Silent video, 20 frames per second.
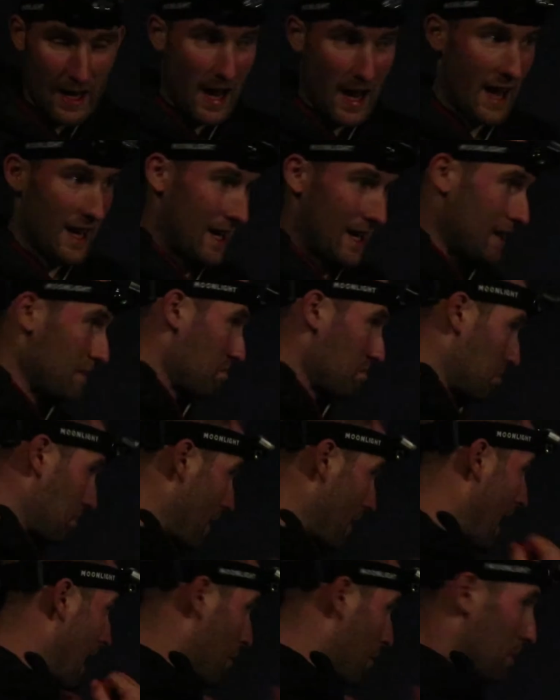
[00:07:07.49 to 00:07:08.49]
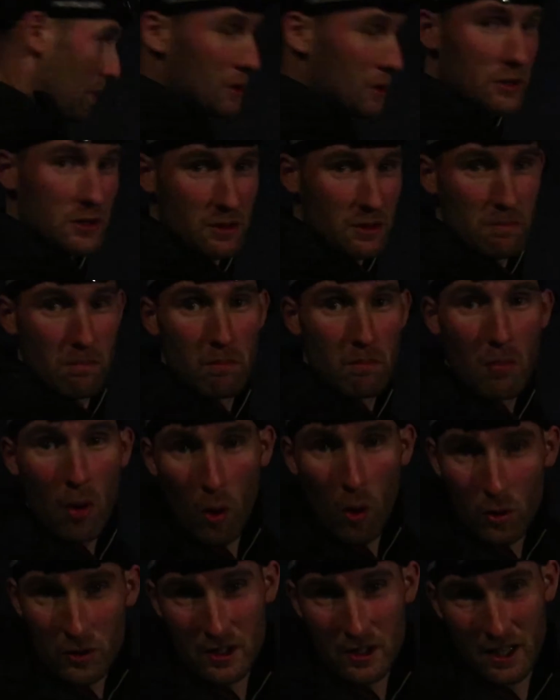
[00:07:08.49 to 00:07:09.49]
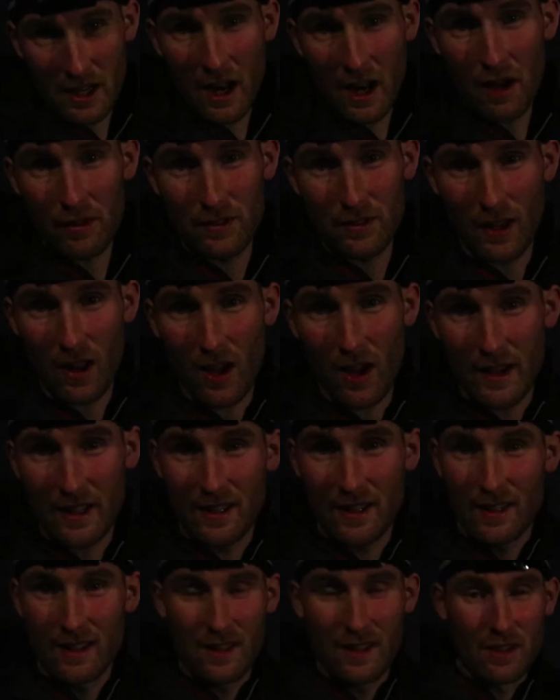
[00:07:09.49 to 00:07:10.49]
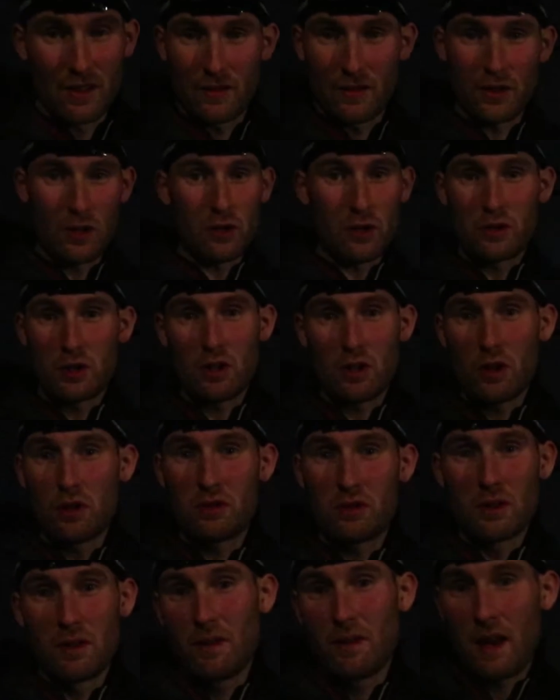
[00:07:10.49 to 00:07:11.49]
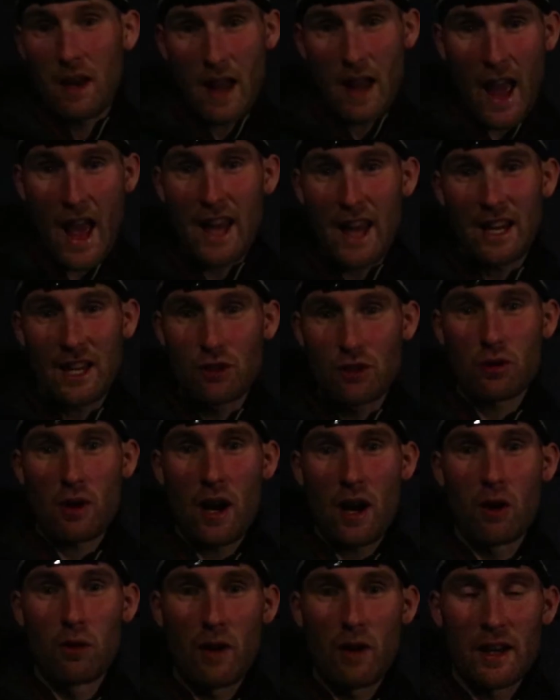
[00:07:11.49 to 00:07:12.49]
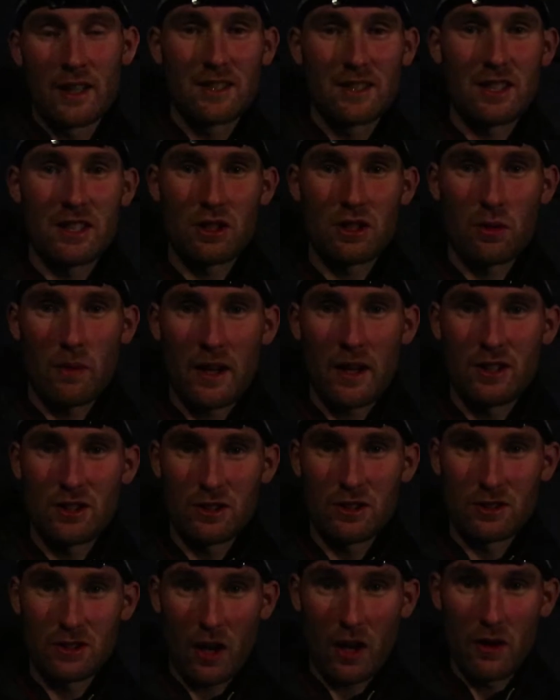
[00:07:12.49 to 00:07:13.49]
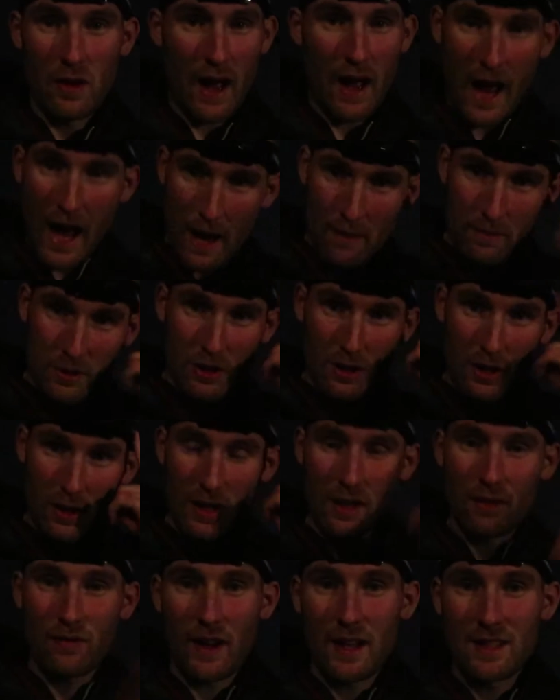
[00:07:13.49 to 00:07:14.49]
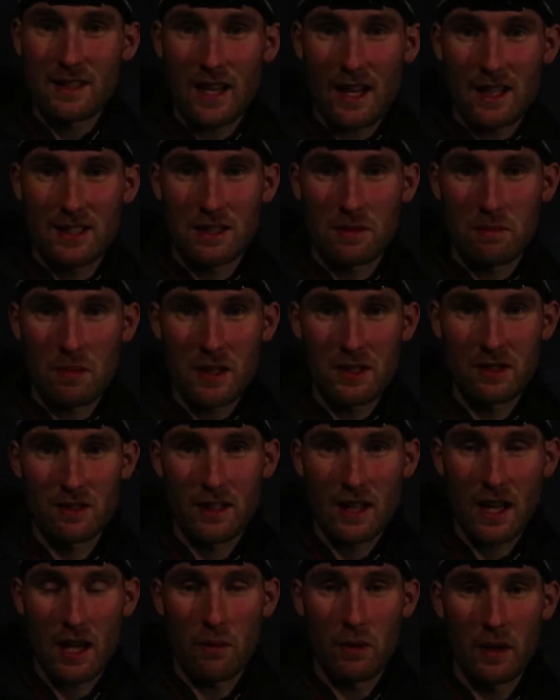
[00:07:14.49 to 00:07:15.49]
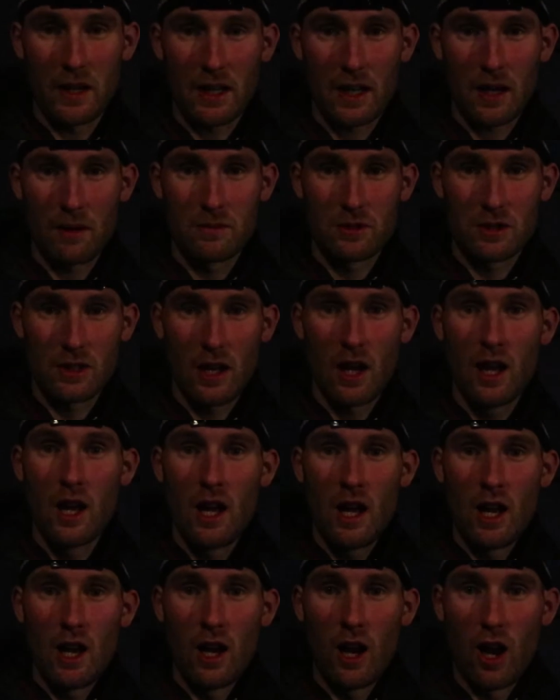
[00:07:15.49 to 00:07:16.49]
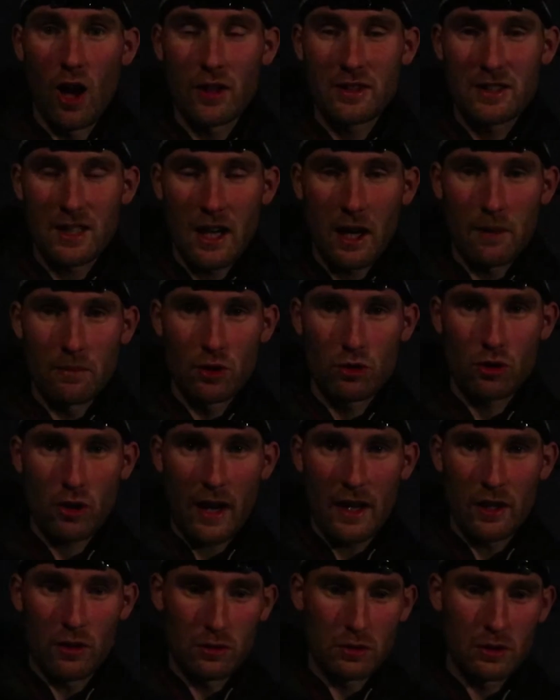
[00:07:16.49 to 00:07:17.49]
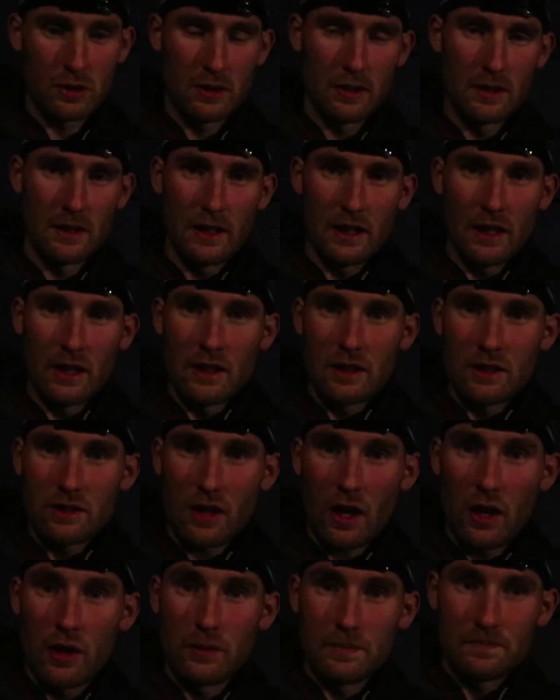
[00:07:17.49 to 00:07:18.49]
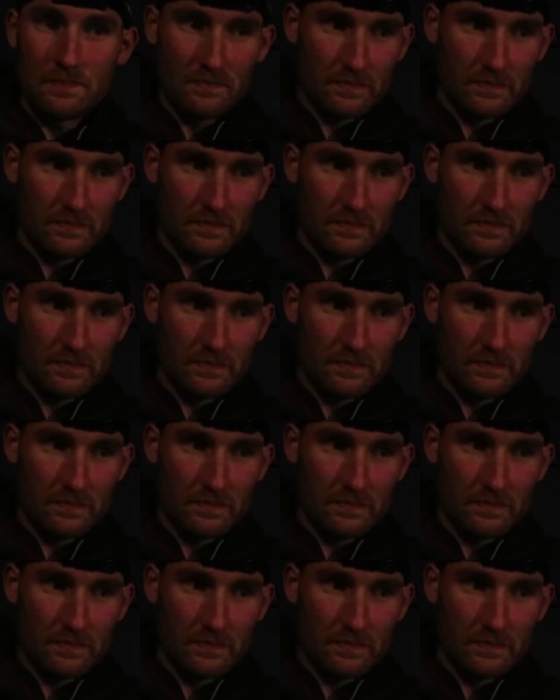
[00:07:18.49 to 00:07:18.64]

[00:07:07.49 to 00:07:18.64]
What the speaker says: and it outputs more than enough light for you to use in any trail running situation. So absolutely fantastic piece of kit when it comes to lighting up the trails. So